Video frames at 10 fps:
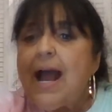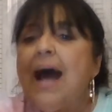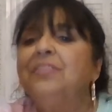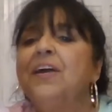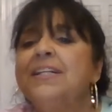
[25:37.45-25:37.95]

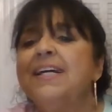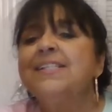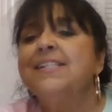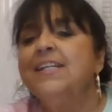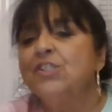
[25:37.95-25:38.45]
I think
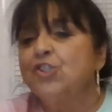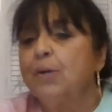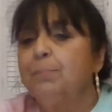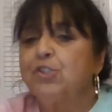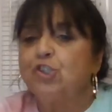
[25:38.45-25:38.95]
that's it.
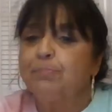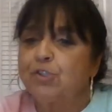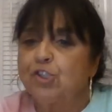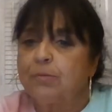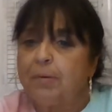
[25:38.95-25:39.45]

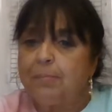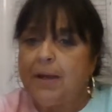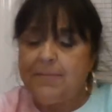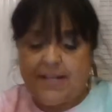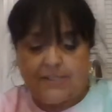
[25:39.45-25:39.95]
Sherpa.
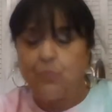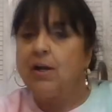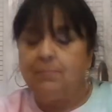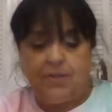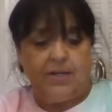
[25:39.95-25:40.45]
Maybe that's what
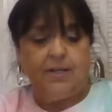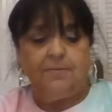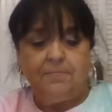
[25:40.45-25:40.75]
I'm thinking.